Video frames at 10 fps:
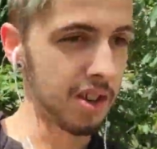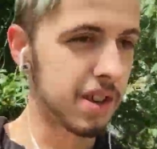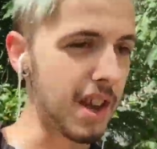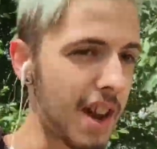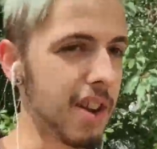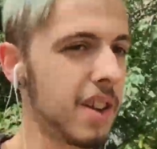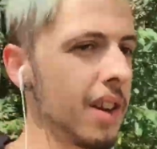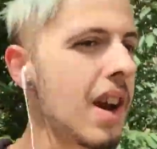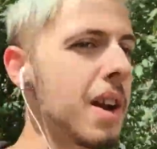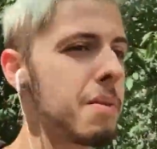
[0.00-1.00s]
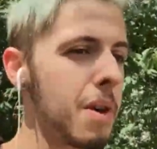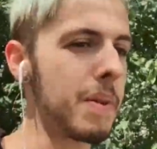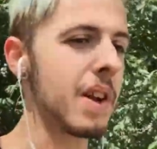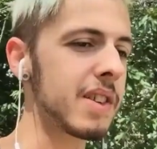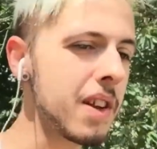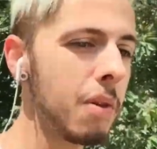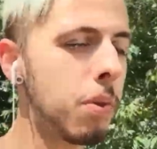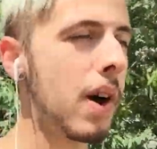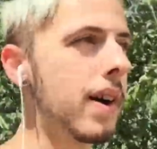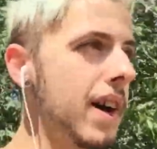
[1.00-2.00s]
So, at the moment, I don't know
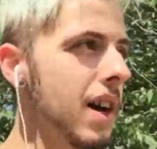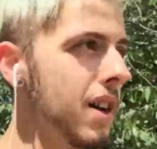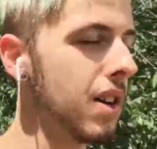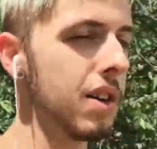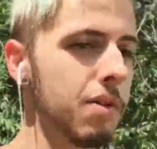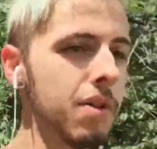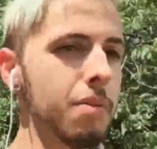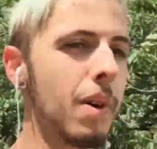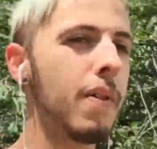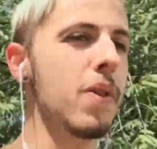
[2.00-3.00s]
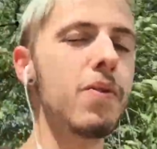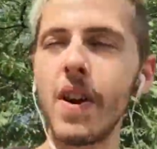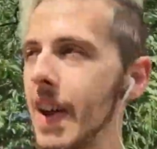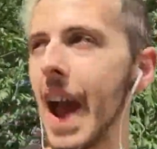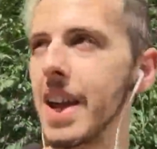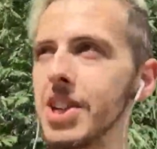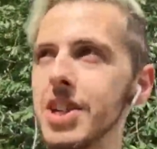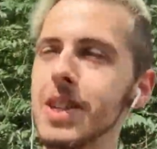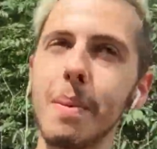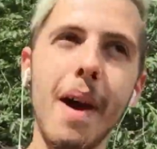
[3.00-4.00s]
why, I feel very
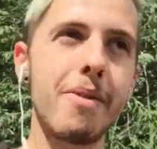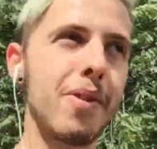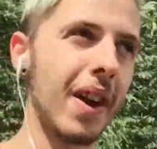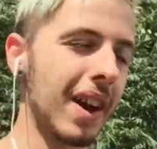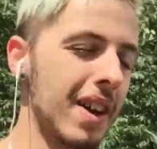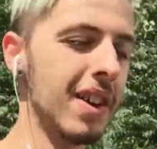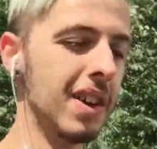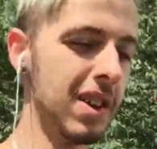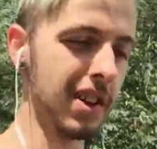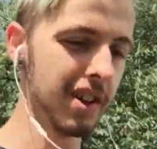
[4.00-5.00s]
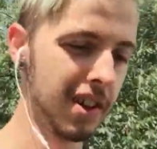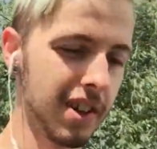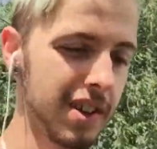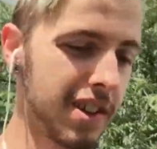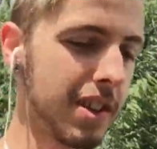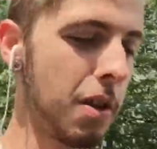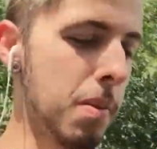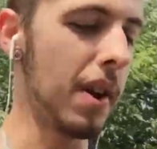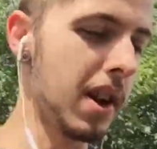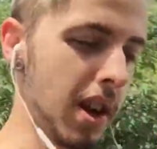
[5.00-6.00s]
anxious about everything. Stupid.